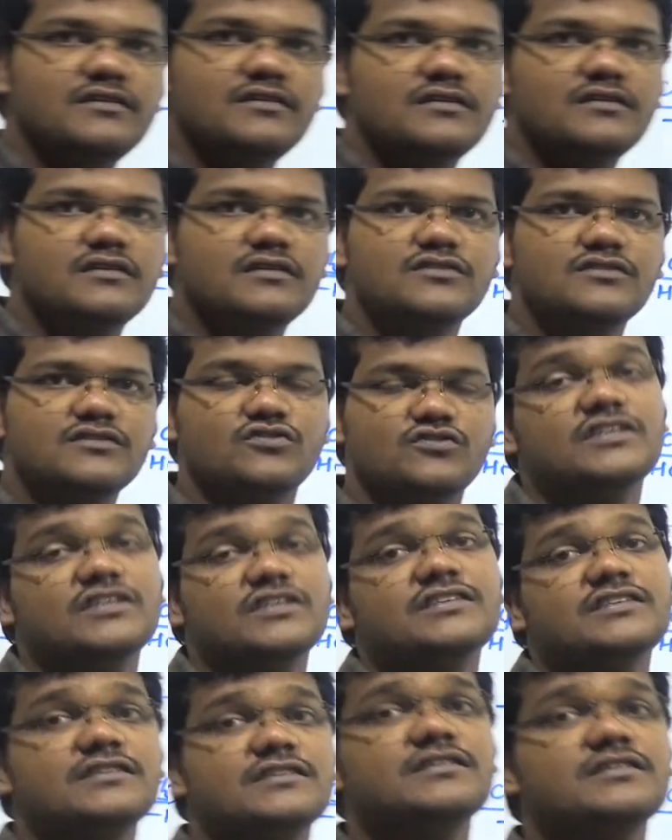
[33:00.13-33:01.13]
So this
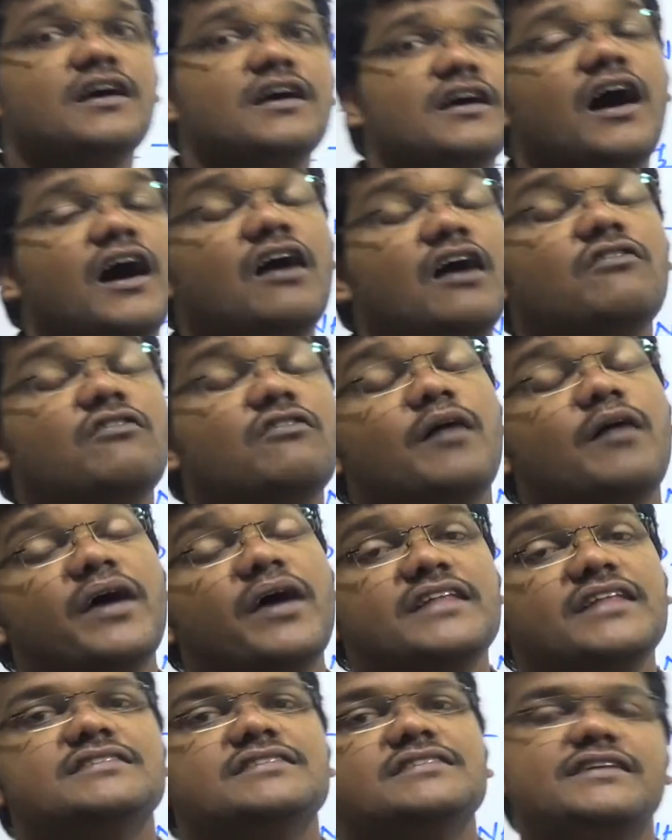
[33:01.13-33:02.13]
is how
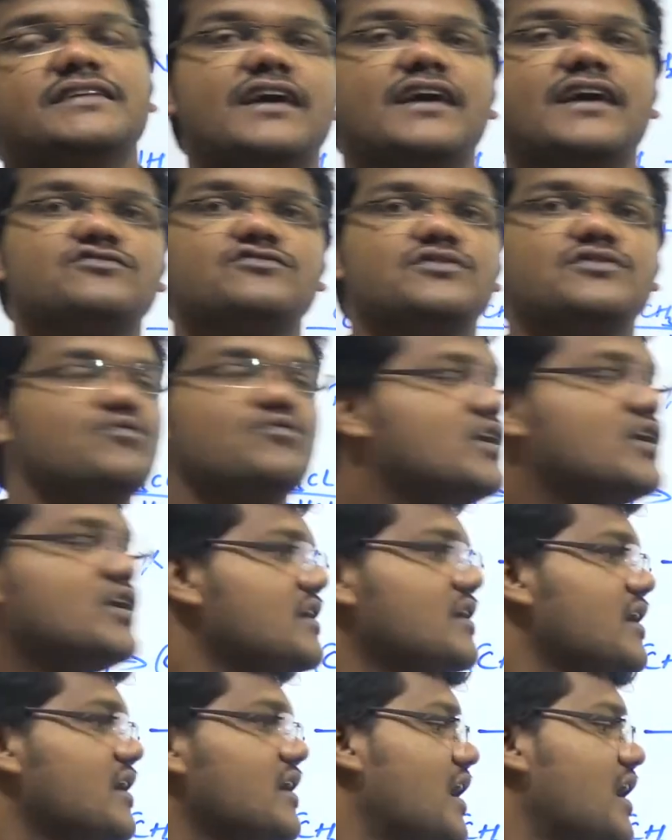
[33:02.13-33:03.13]
amines reacts with
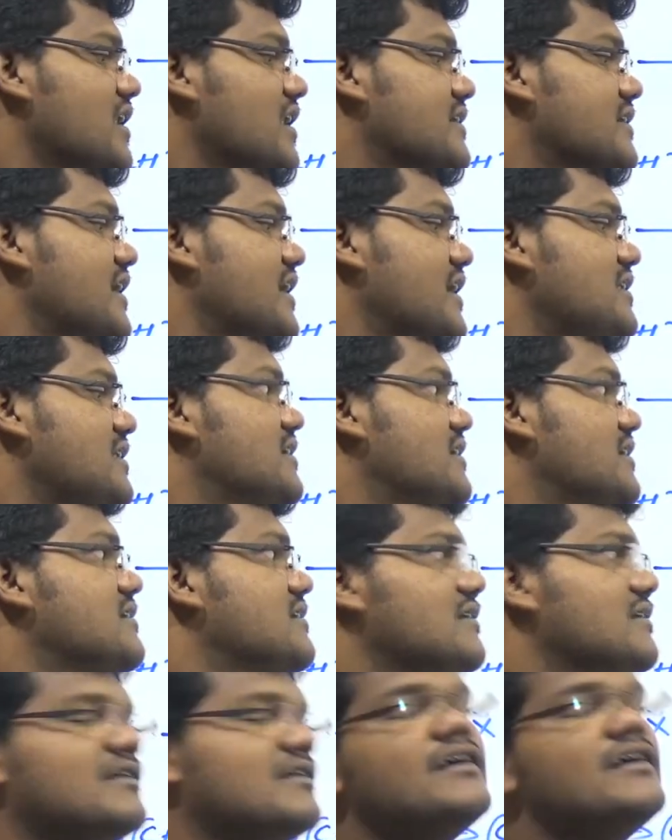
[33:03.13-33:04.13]
what? Alkyl
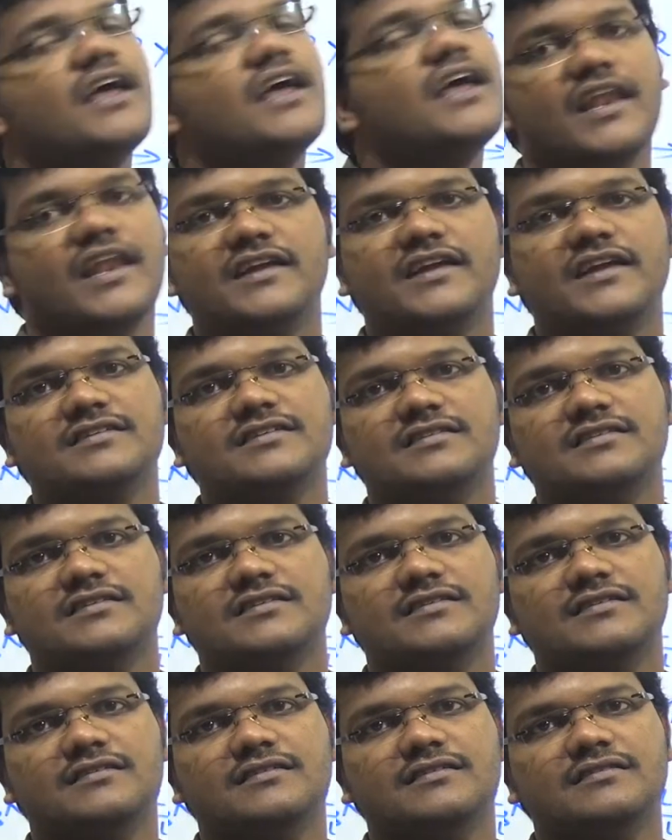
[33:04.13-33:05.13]
halides.
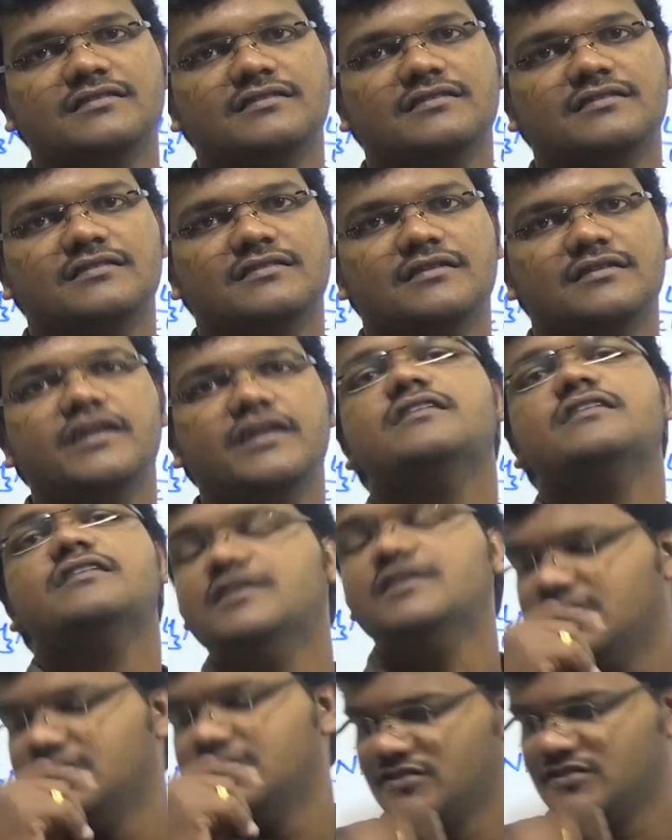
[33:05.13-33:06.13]
Okay?
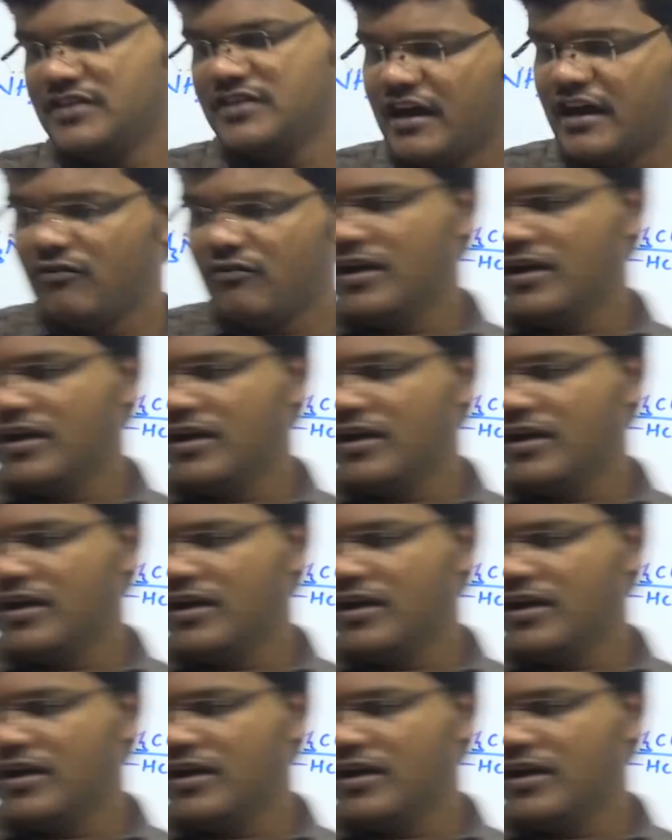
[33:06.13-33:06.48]
So now